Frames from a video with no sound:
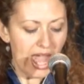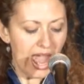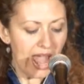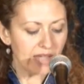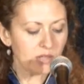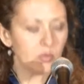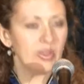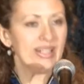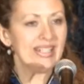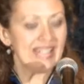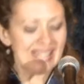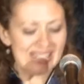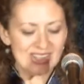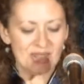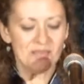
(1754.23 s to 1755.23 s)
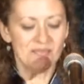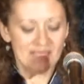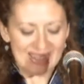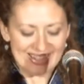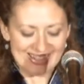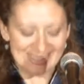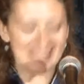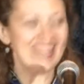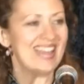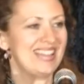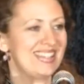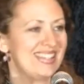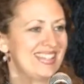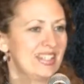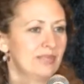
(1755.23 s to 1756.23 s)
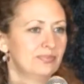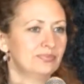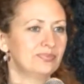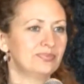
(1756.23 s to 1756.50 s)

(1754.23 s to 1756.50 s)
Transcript: And we need to mean this.